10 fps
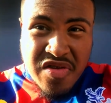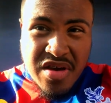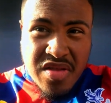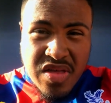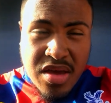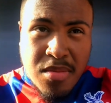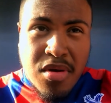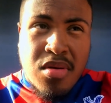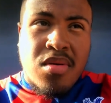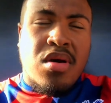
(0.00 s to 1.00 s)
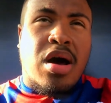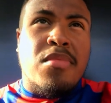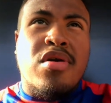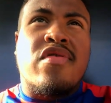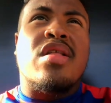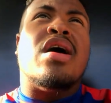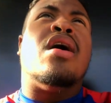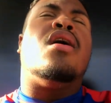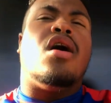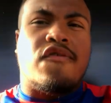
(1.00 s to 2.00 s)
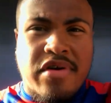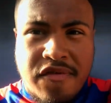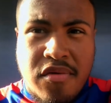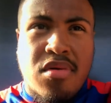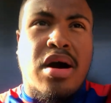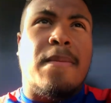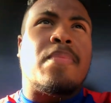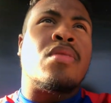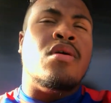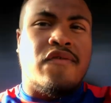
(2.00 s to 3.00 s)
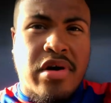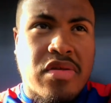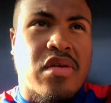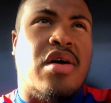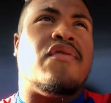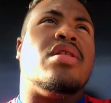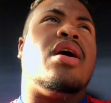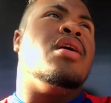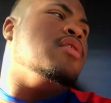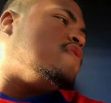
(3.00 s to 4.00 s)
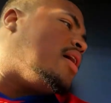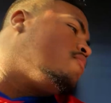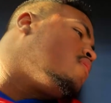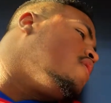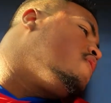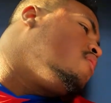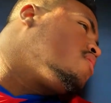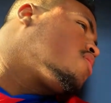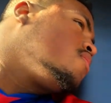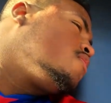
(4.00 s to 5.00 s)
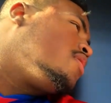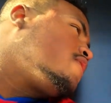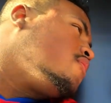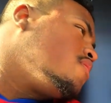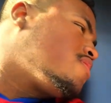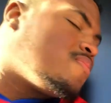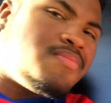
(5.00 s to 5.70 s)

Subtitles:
as you can see, I moved in that halfway through first half and that. James, what are your thoughts?